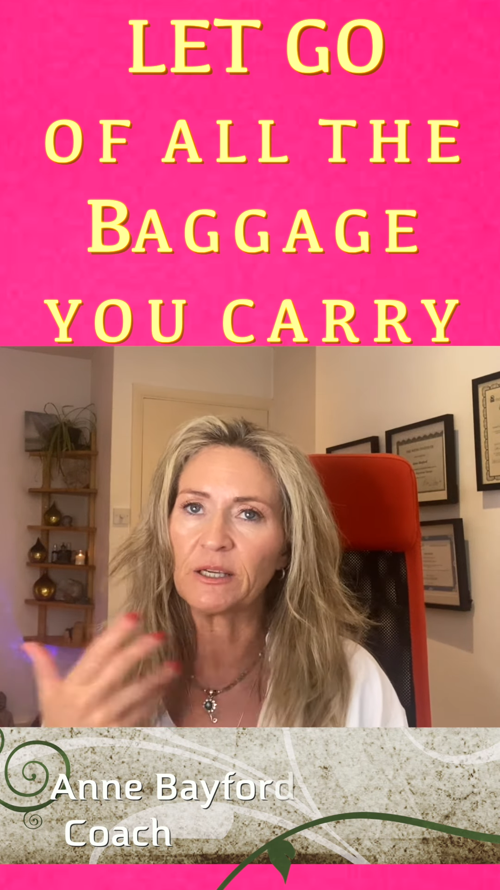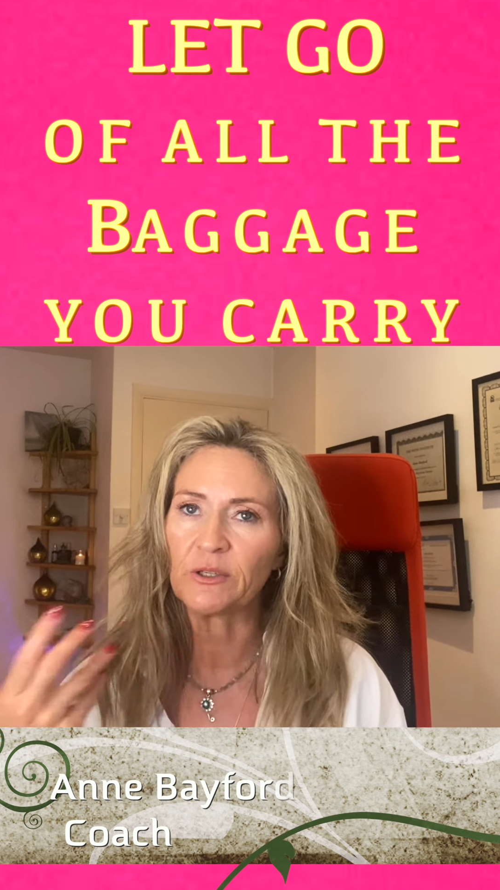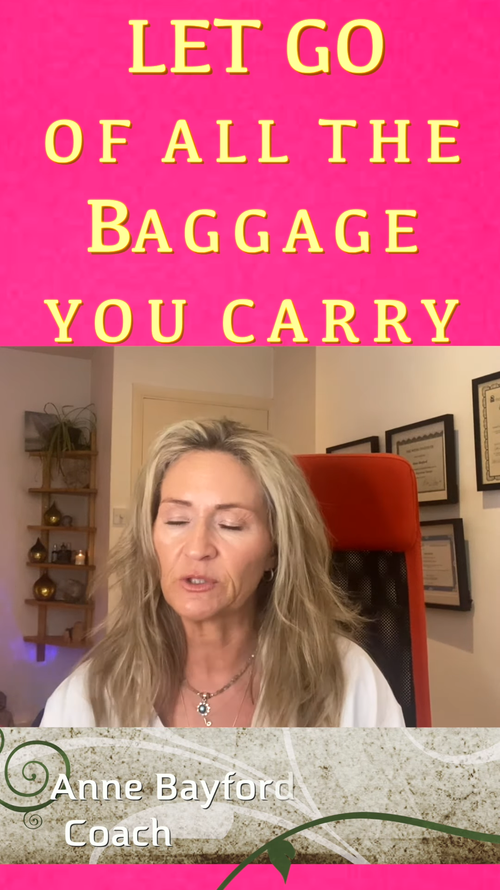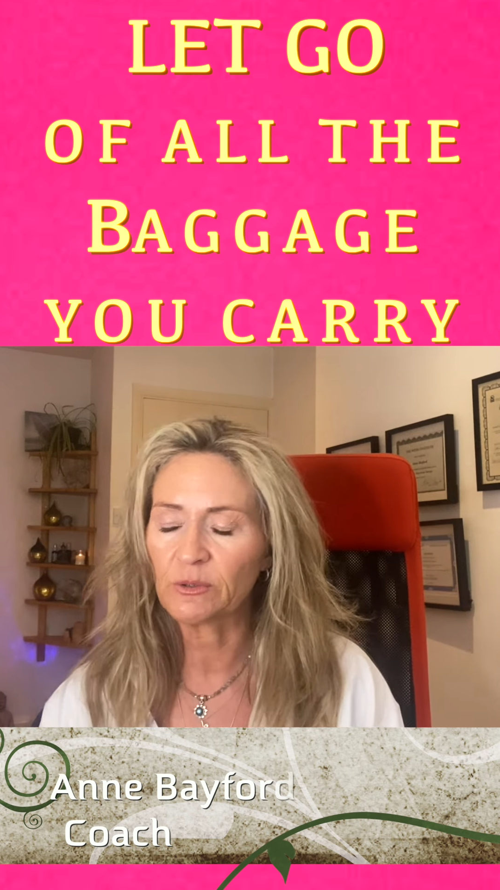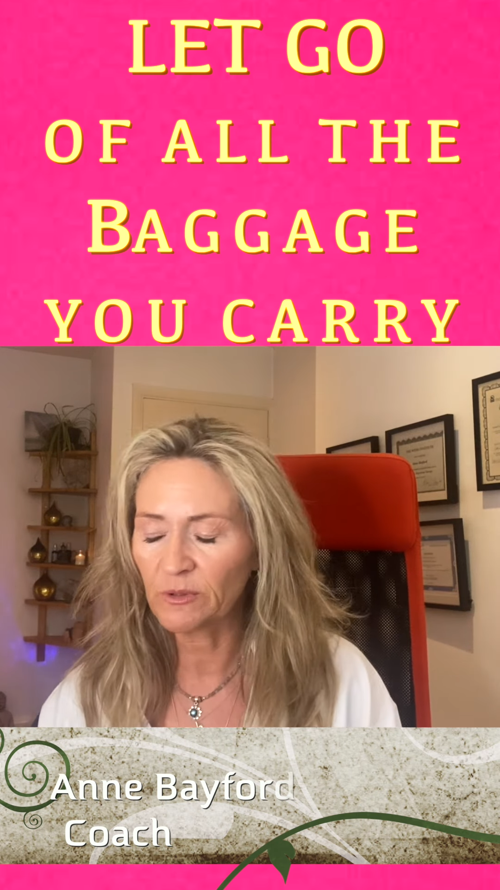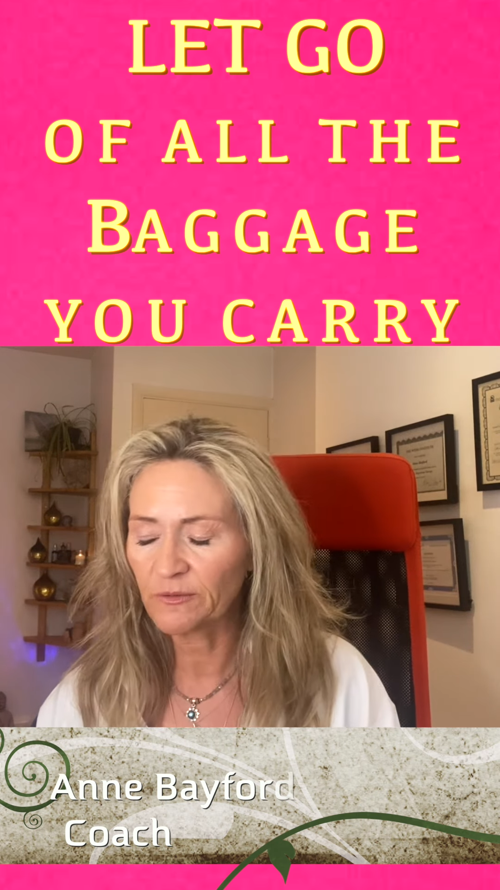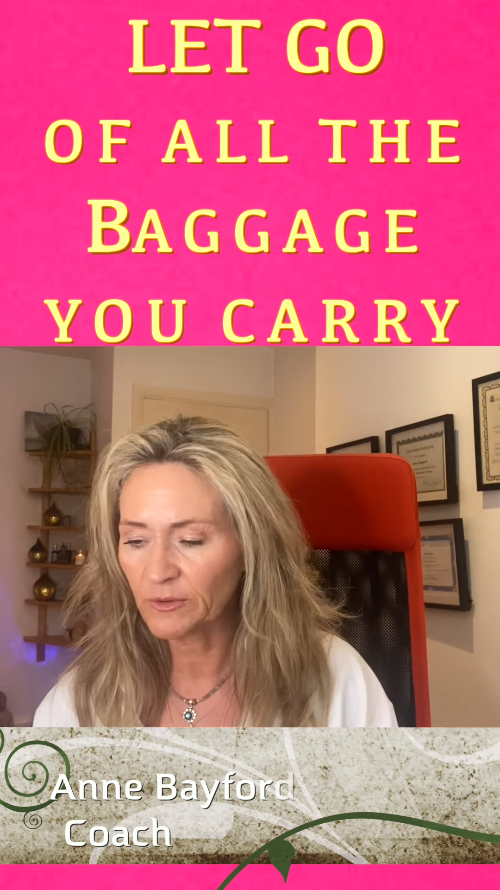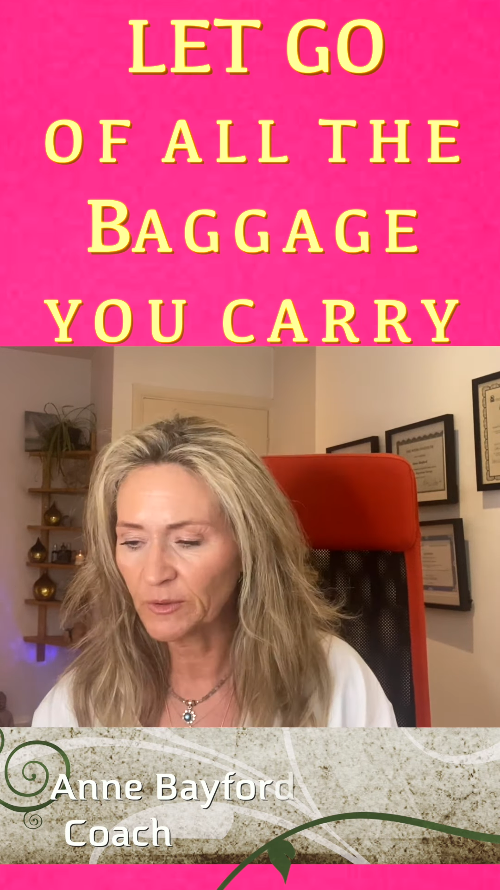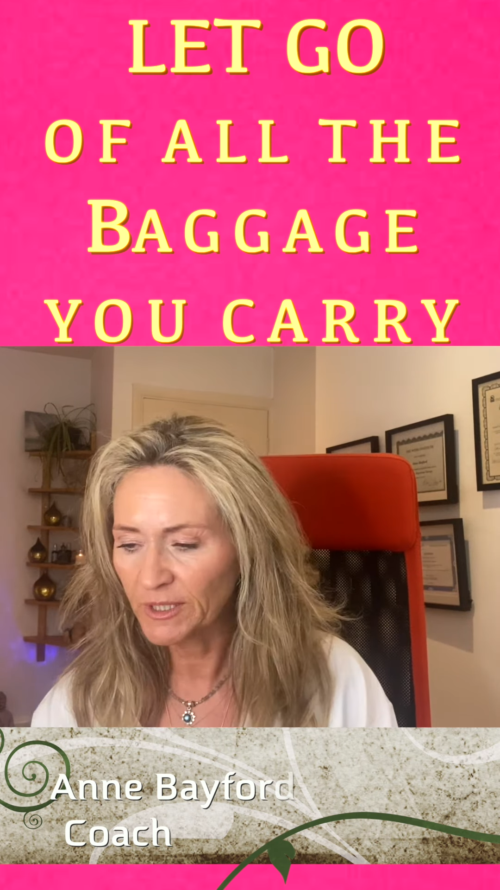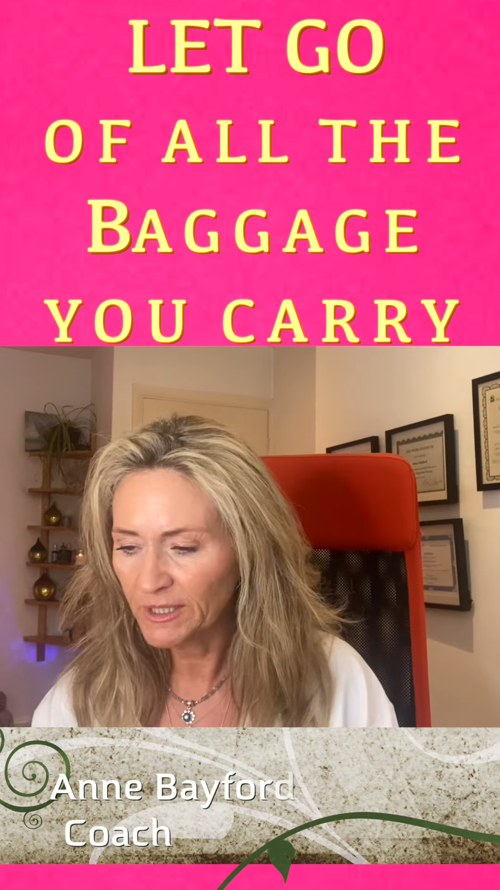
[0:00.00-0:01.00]
you to move
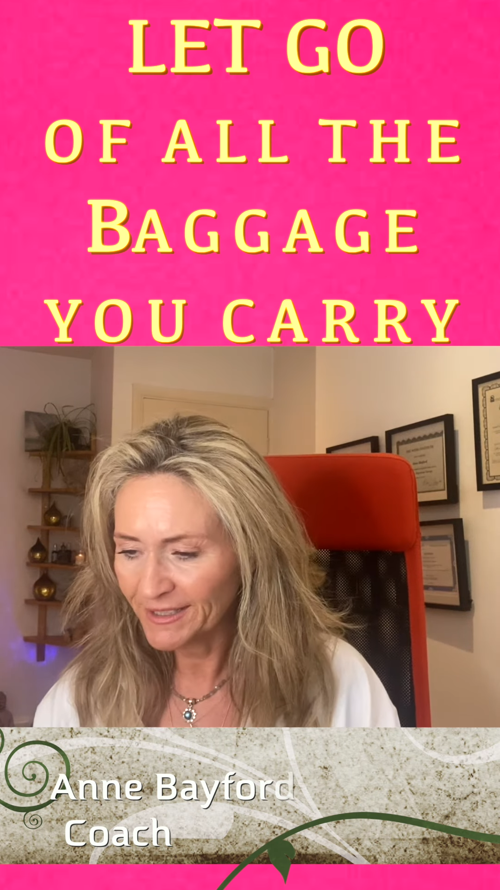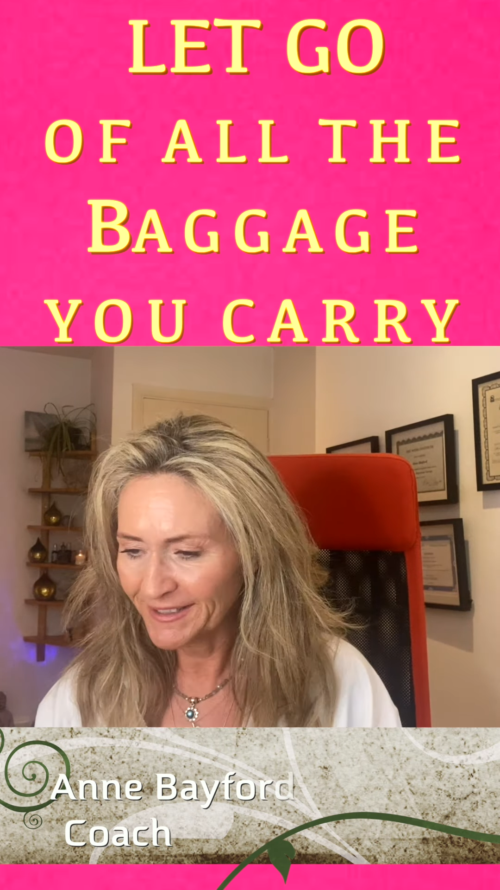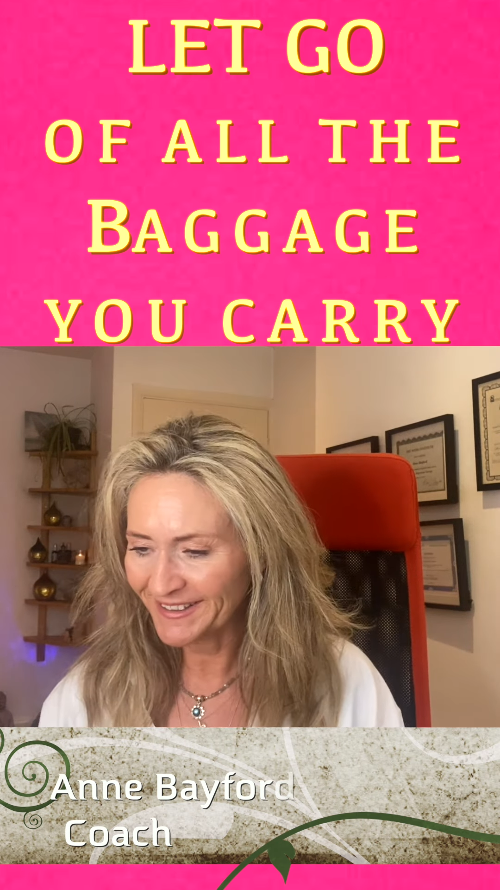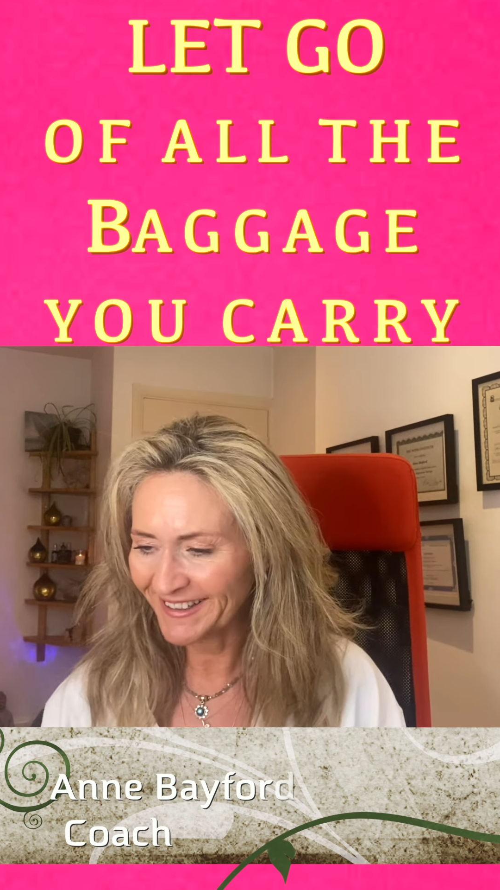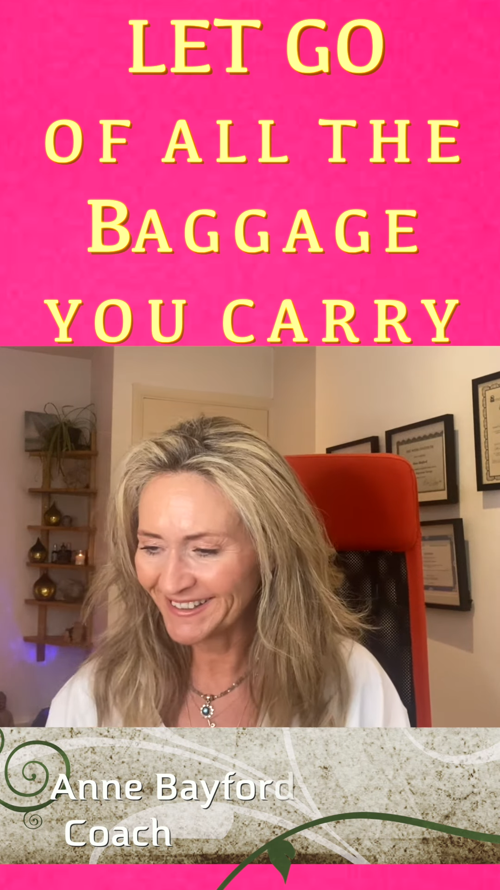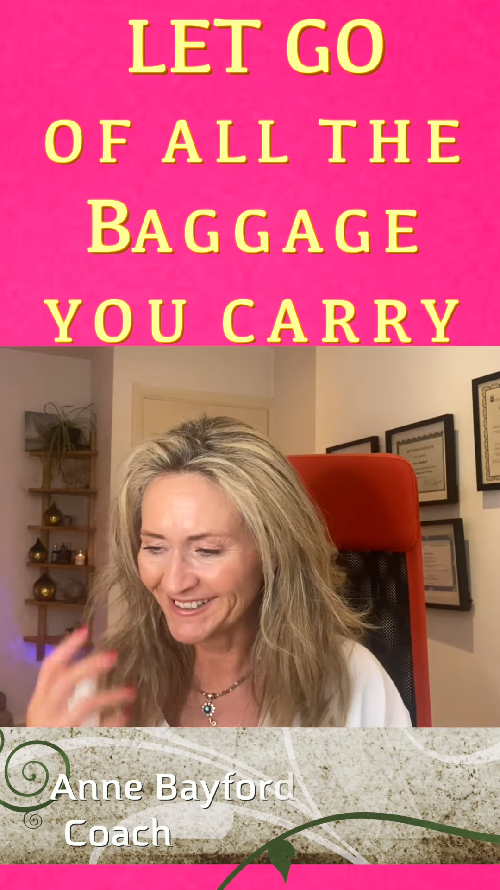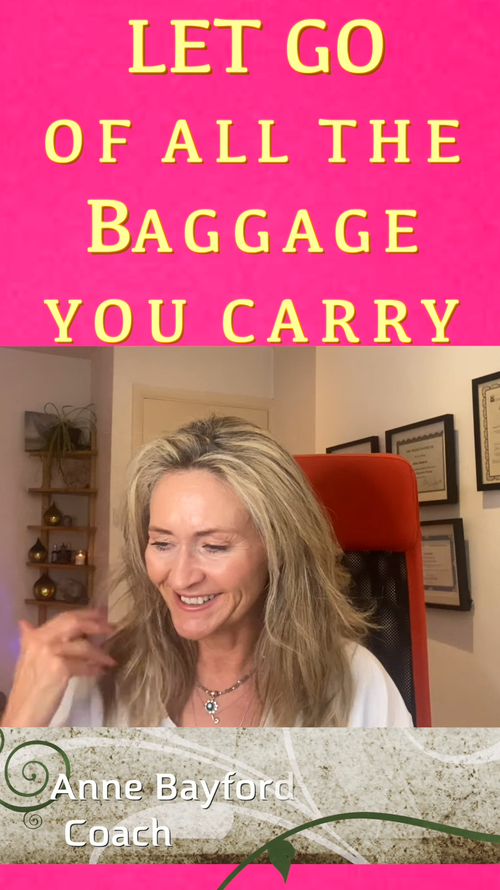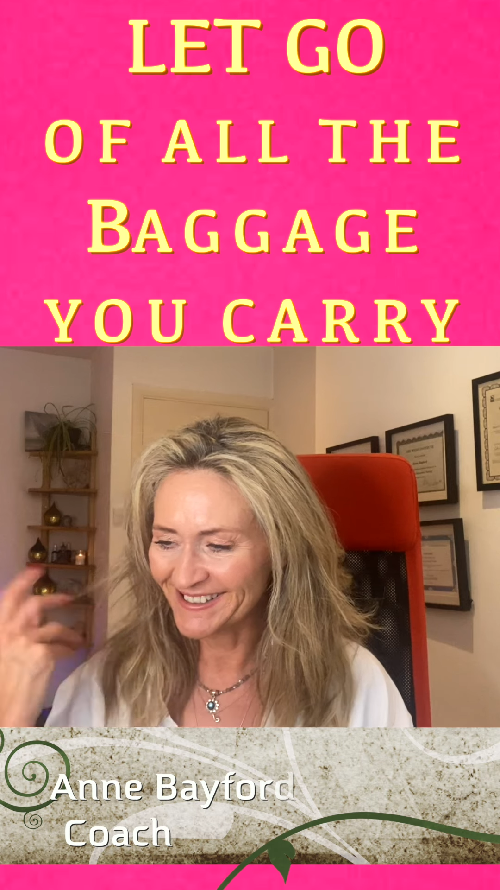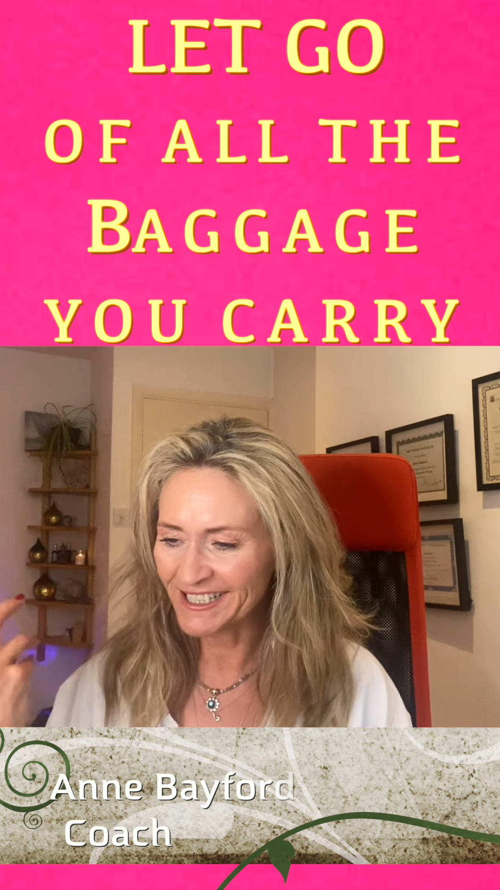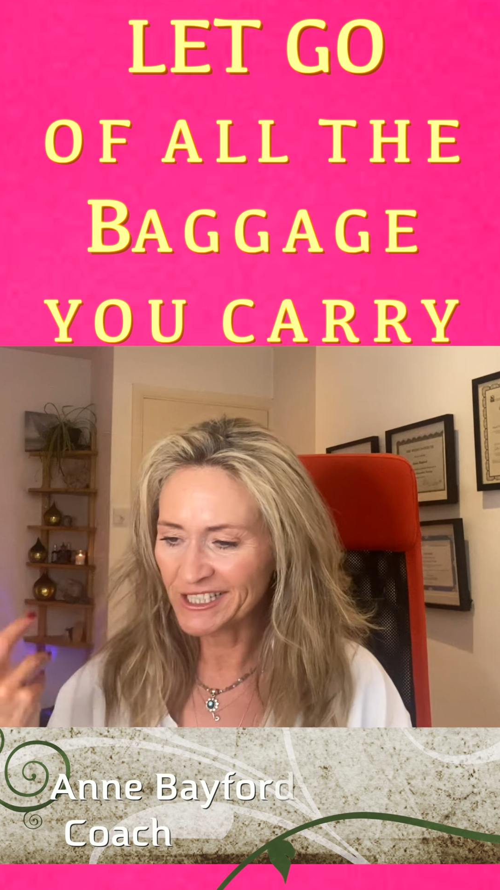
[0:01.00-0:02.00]
forward okay they
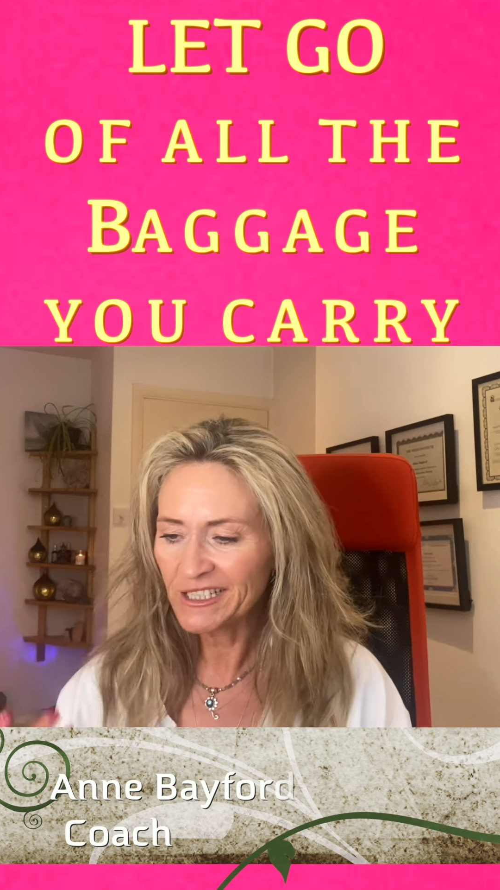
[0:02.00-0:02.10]
just said